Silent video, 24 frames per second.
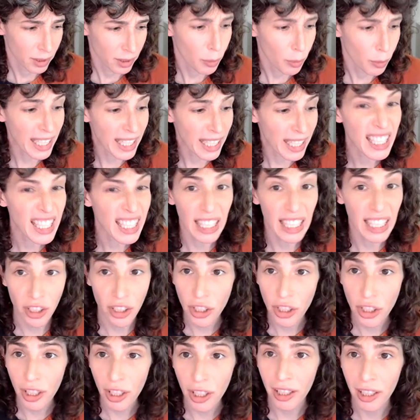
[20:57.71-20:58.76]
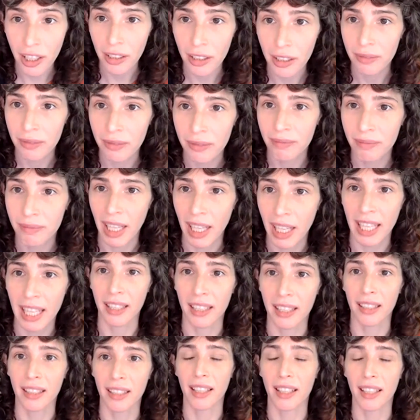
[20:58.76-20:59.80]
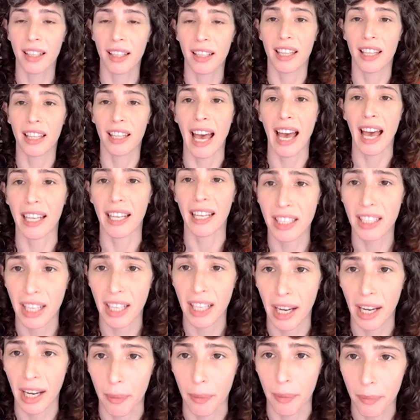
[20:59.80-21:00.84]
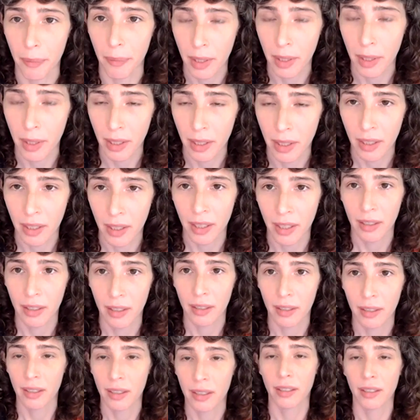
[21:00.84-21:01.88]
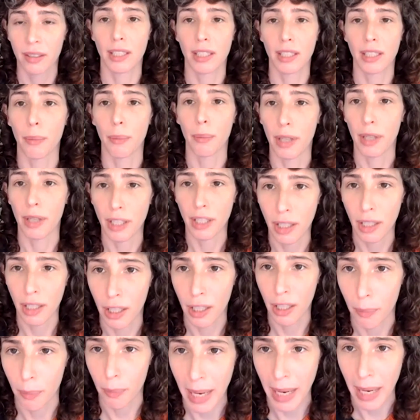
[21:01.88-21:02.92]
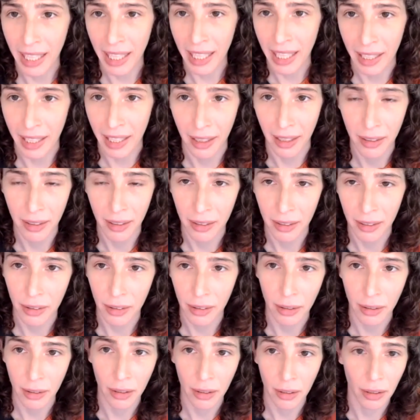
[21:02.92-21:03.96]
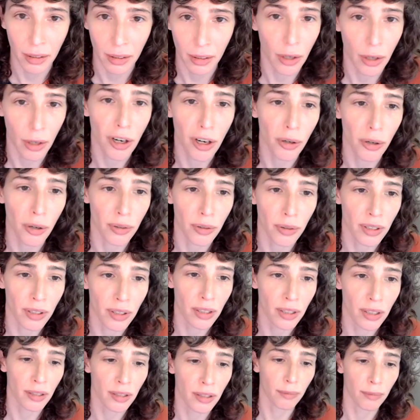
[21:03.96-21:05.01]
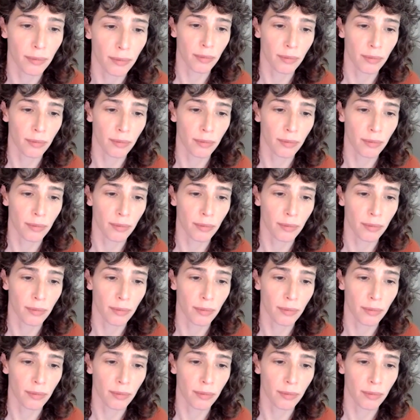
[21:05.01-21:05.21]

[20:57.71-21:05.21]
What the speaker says: quite sinister, and that someone, you know, making logos